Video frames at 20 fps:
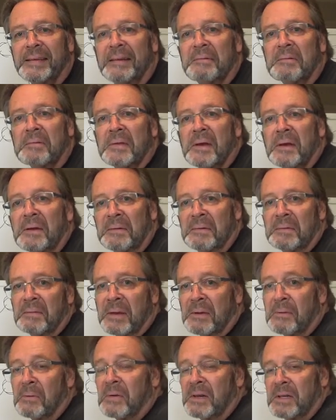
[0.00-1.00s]
even though
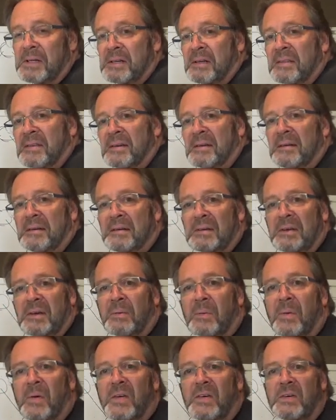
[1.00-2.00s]
they call each other
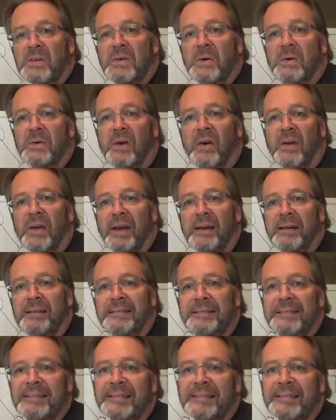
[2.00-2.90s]
your honour.